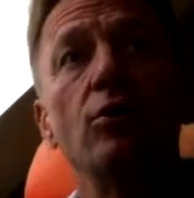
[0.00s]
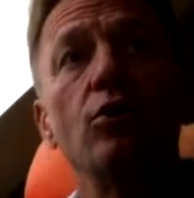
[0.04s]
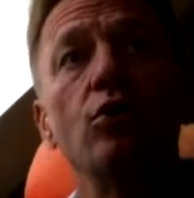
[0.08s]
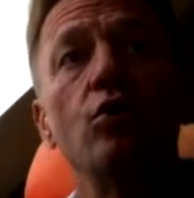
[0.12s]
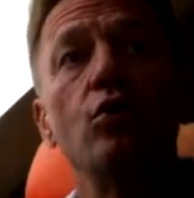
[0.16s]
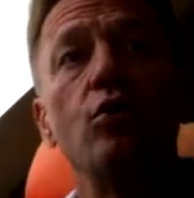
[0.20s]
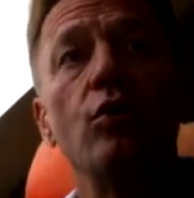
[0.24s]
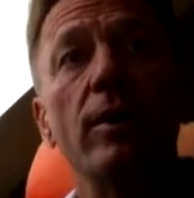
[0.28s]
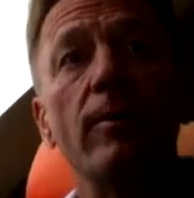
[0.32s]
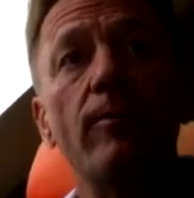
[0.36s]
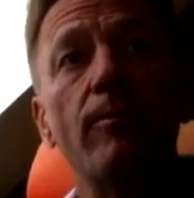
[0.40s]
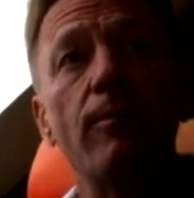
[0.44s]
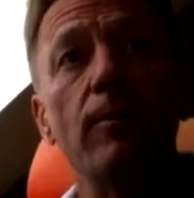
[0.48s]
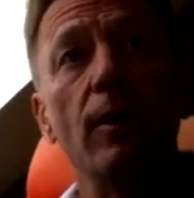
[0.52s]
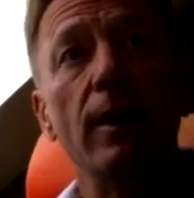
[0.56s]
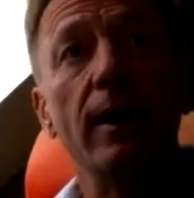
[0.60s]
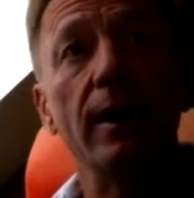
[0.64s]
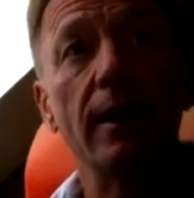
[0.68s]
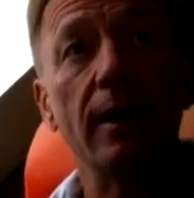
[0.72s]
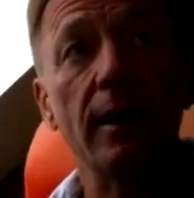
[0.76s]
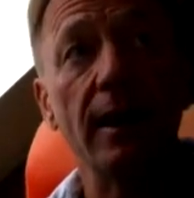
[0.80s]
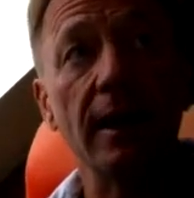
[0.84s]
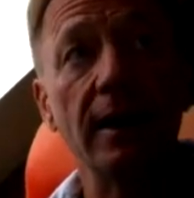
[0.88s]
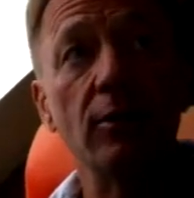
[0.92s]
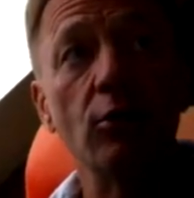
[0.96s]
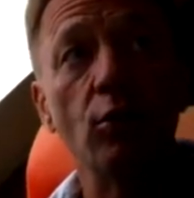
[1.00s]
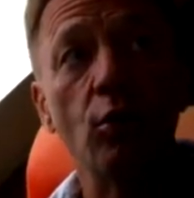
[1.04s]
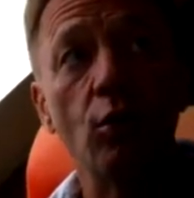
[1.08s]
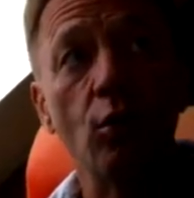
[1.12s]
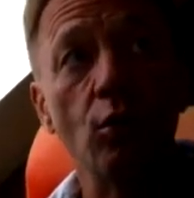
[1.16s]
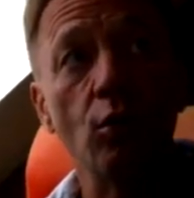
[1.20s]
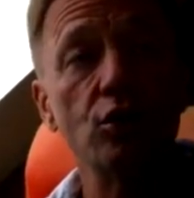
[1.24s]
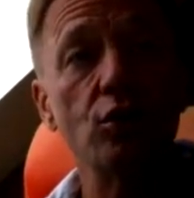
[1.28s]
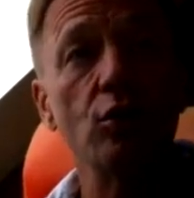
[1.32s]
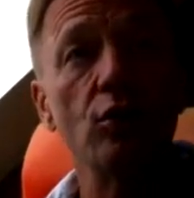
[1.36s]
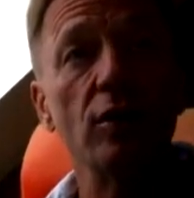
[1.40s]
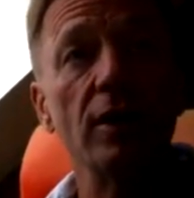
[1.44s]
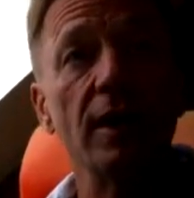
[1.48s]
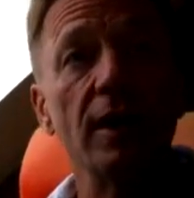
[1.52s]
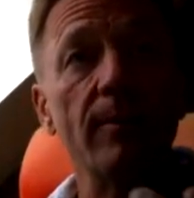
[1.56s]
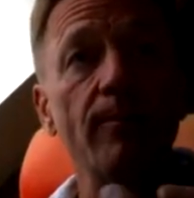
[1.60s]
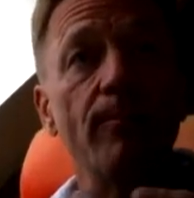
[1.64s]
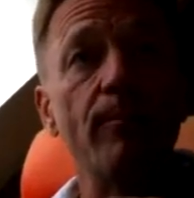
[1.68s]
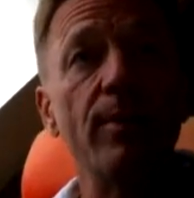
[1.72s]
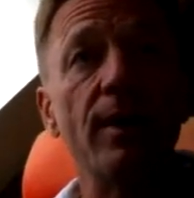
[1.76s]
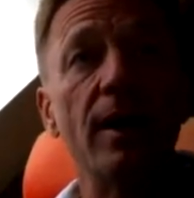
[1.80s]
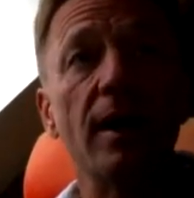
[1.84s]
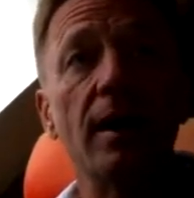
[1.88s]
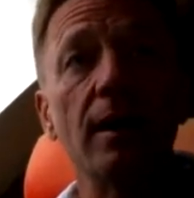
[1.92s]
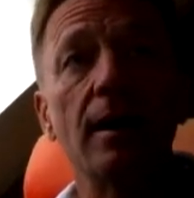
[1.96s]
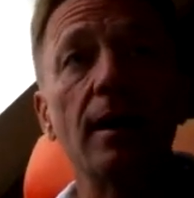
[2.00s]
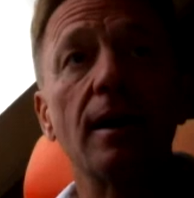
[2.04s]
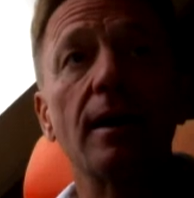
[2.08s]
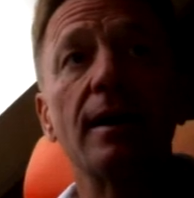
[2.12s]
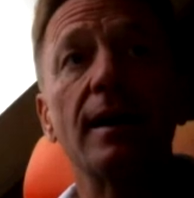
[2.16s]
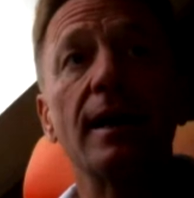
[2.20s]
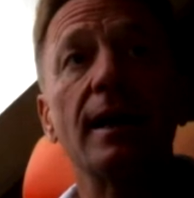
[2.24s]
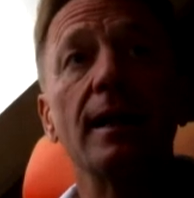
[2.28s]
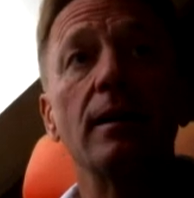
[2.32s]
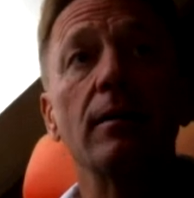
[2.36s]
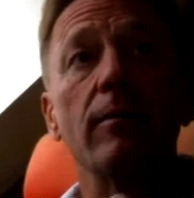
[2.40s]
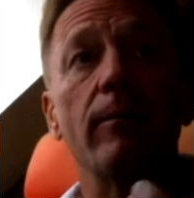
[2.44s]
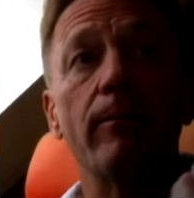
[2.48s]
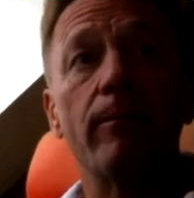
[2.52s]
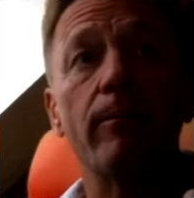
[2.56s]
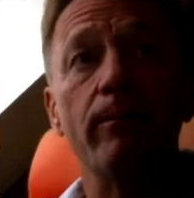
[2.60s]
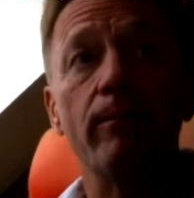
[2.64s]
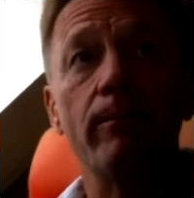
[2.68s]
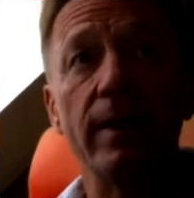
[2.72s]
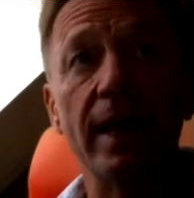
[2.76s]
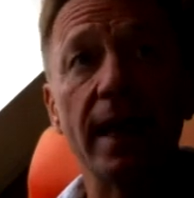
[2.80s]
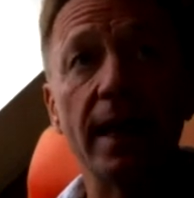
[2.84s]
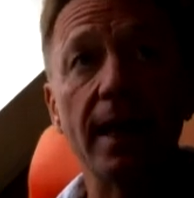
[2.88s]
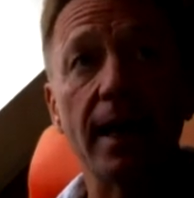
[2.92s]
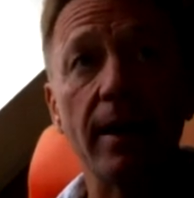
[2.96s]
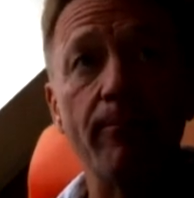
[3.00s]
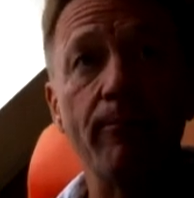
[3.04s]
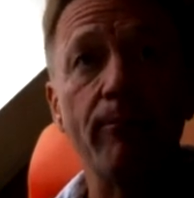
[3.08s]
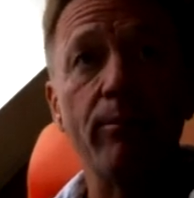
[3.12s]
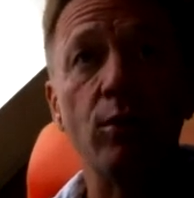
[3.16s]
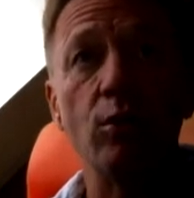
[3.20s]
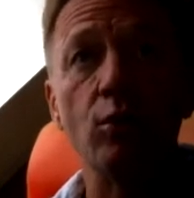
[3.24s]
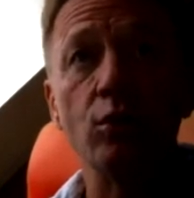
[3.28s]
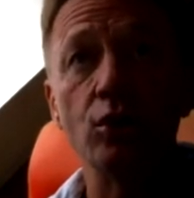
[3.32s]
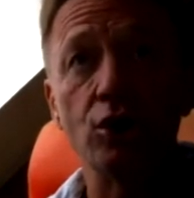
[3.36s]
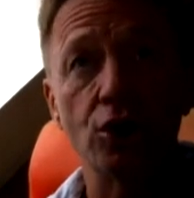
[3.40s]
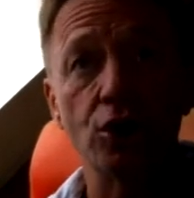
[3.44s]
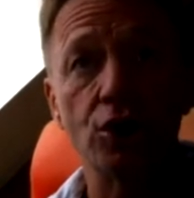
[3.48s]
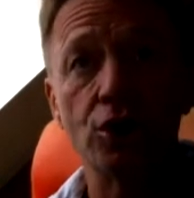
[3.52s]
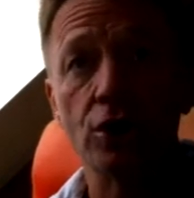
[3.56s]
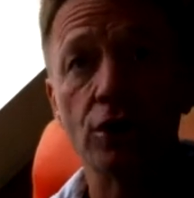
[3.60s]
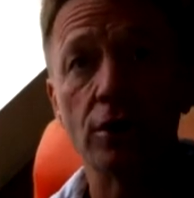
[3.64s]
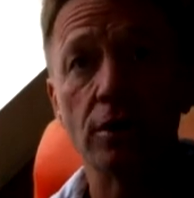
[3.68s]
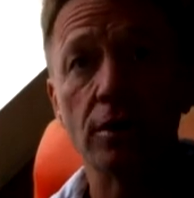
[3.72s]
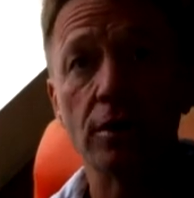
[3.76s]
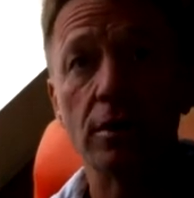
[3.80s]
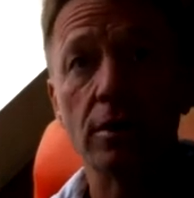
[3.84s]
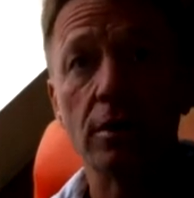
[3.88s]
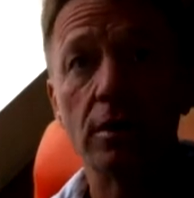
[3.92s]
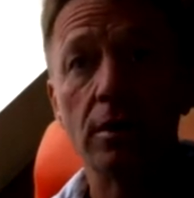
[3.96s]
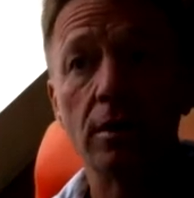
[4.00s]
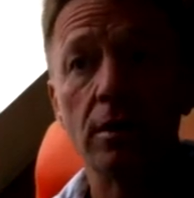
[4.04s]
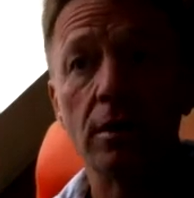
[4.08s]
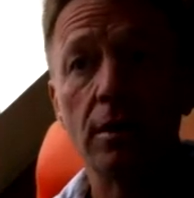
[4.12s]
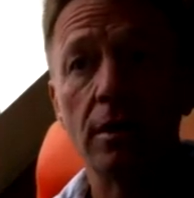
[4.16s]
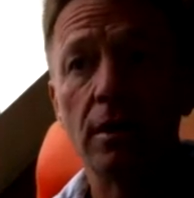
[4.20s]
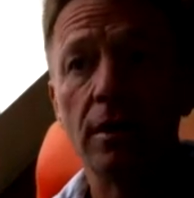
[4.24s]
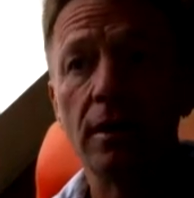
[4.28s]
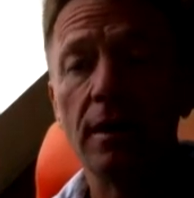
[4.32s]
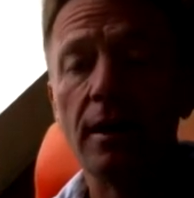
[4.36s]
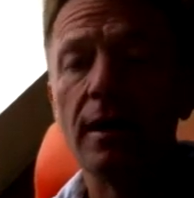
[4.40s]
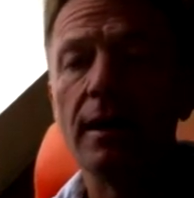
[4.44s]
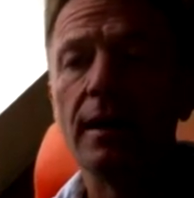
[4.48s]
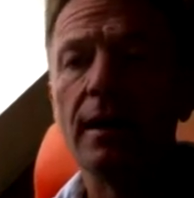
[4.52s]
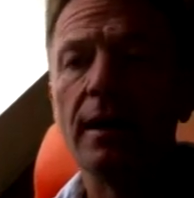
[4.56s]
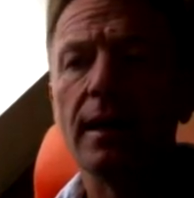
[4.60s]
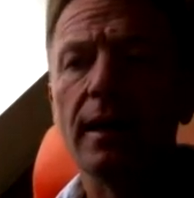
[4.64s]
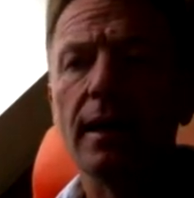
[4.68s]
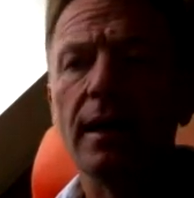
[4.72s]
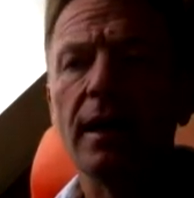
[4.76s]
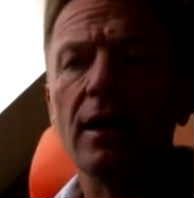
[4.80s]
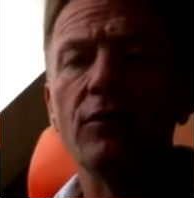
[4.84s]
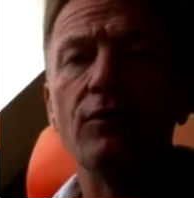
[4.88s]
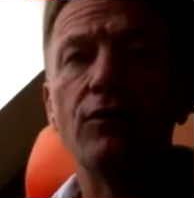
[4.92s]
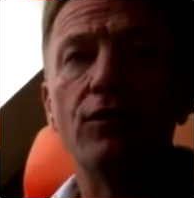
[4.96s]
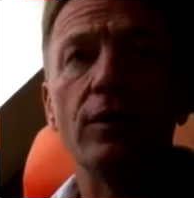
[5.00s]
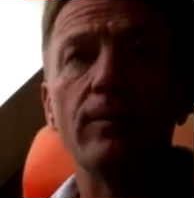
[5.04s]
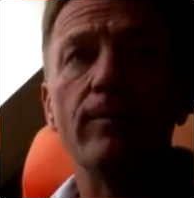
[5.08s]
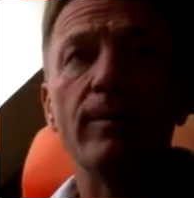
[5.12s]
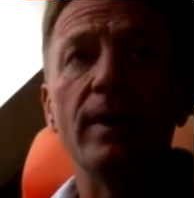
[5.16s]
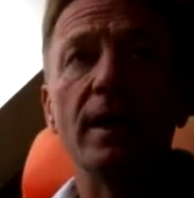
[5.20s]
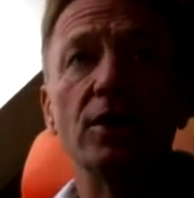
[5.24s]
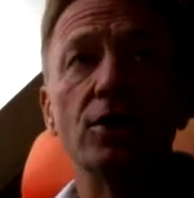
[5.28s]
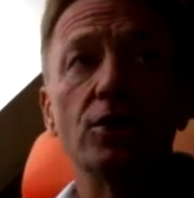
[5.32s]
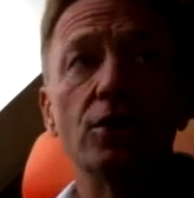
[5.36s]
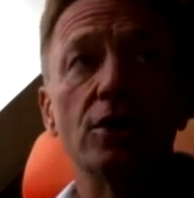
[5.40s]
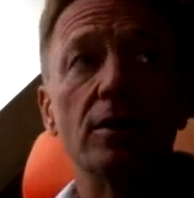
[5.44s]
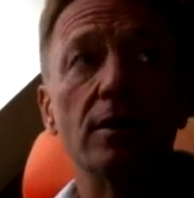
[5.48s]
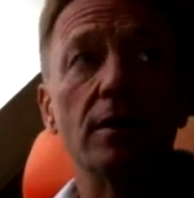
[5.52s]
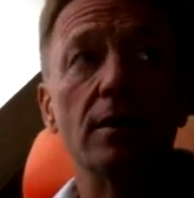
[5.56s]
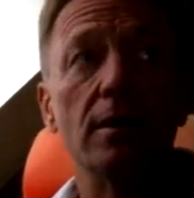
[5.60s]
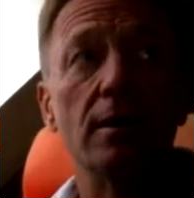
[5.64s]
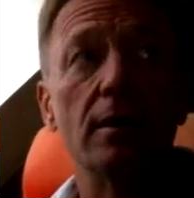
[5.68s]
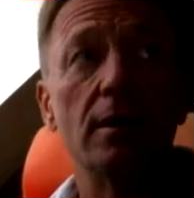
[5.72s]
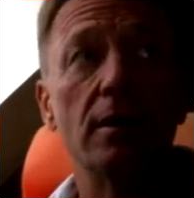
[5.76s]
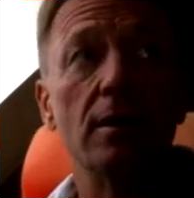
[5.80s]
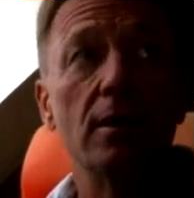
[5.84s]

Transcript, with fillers: to a, and also in parallel make a push information.